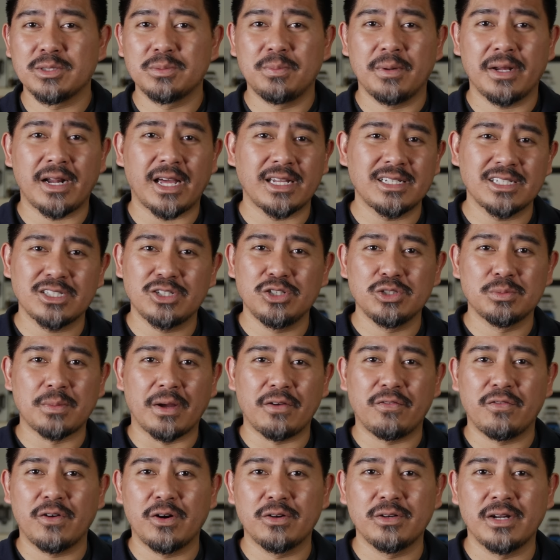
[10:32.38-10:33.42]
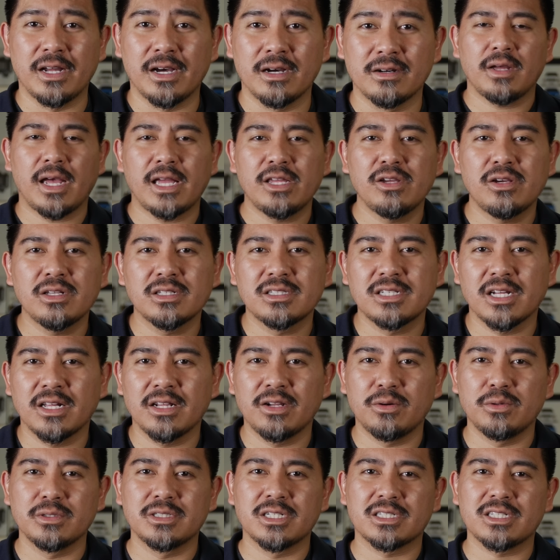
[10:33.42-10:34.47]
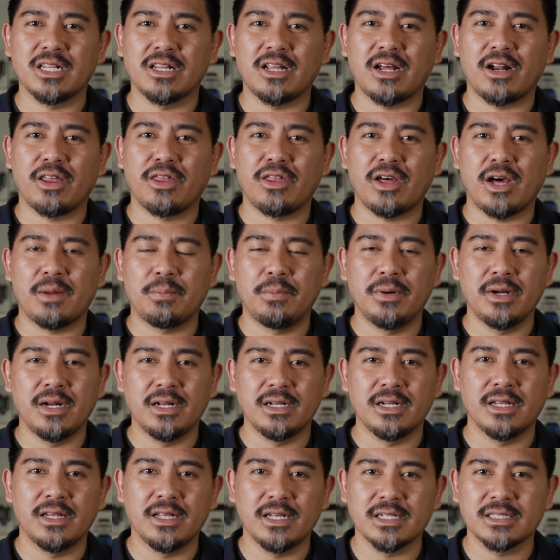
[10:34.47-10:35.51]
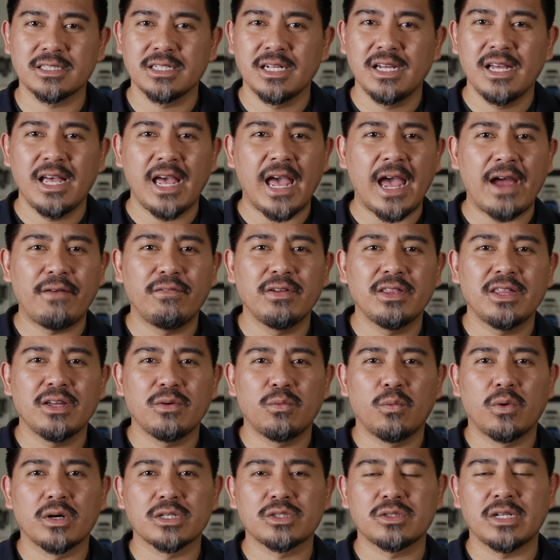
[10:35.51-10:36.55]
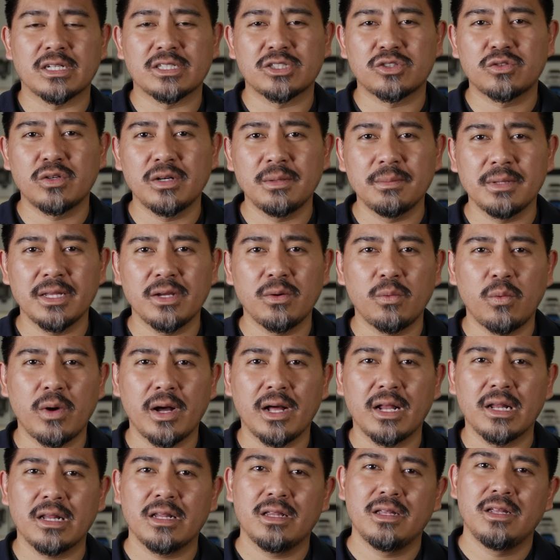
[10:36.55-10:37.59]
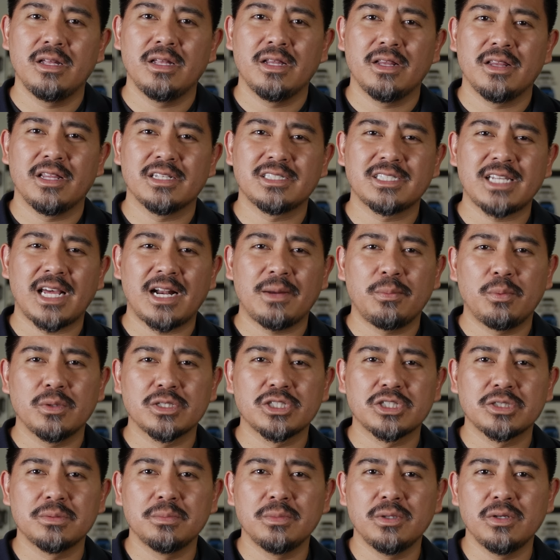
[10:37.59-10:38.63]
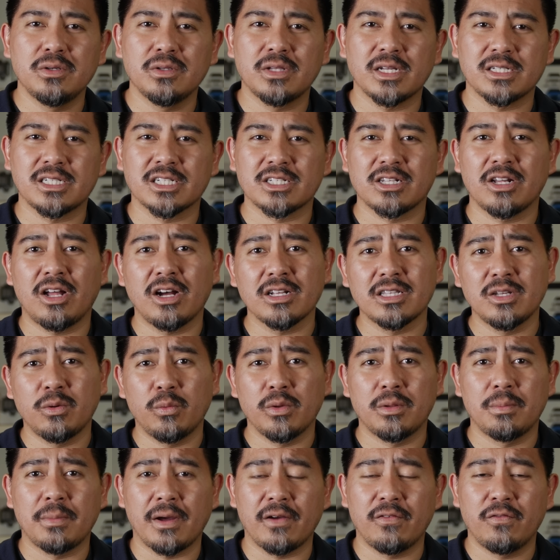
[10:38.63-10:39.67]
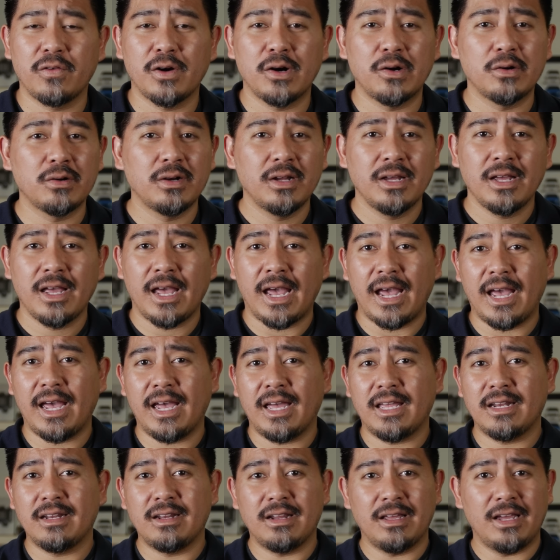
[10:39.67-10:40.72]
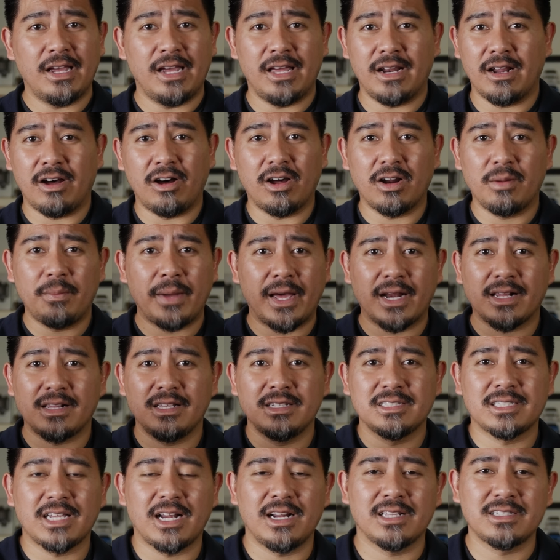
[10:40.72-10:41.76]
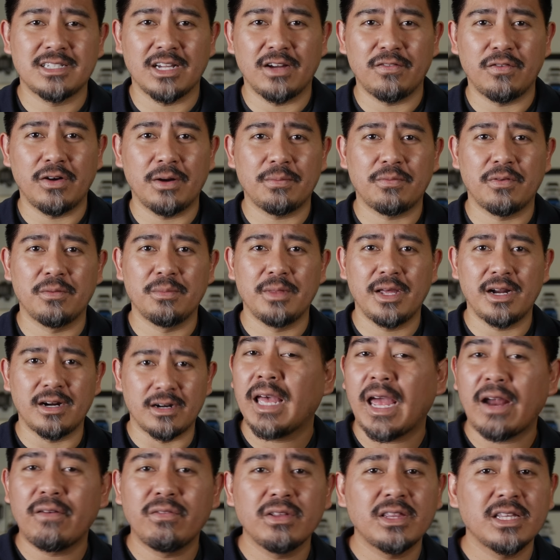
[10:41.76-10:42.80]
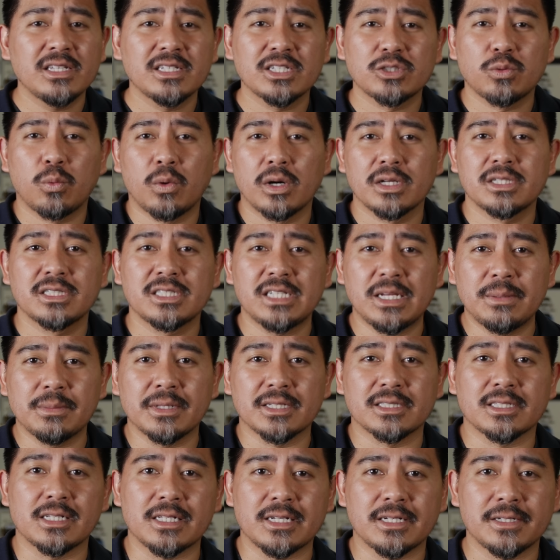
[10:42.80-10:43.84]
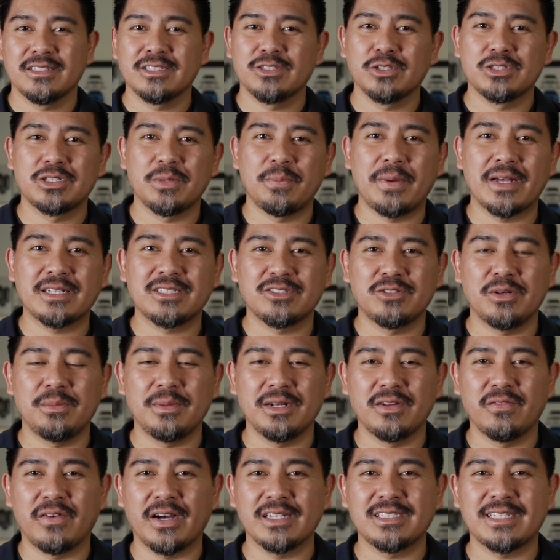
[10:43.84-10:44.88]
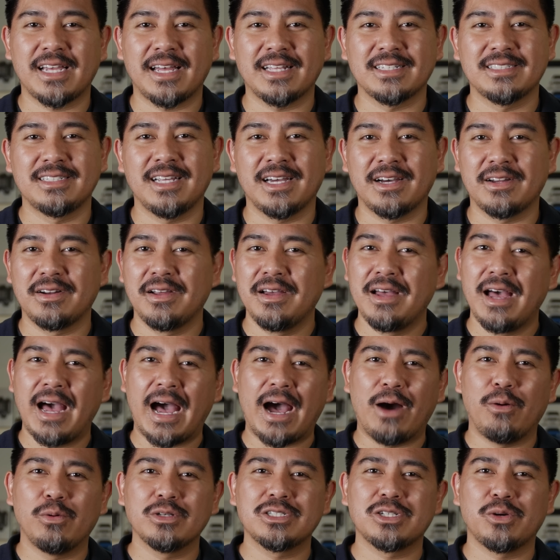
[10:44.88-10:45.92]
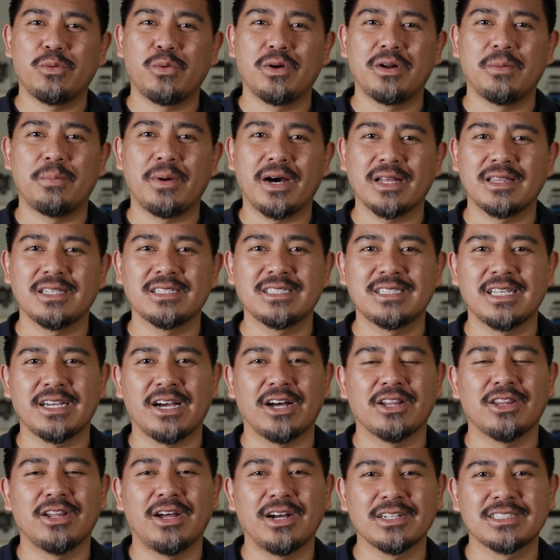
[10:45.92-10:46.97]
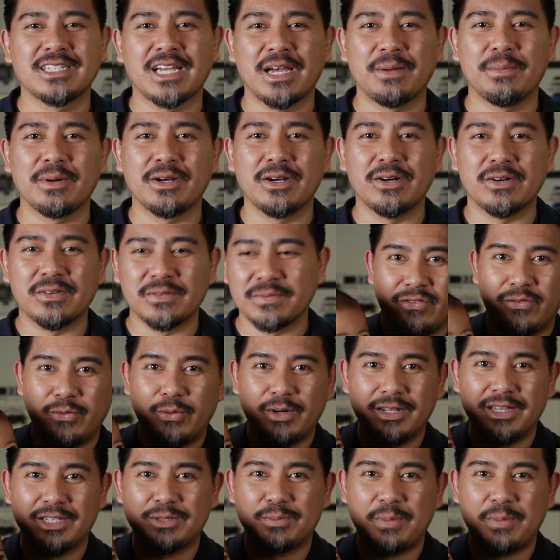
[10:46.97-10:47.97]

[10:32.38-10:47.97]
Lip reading: but I just use my phone now. And you can tell there was just a lot of thought put into this. Everything works extremely well. The setup was smooth. I just logged in with my phone and it automatically set itself up from there. Everything just works seamlessly. So it's the best streaming device hands down. I wish I would have bought this thing a long time ago. Where did this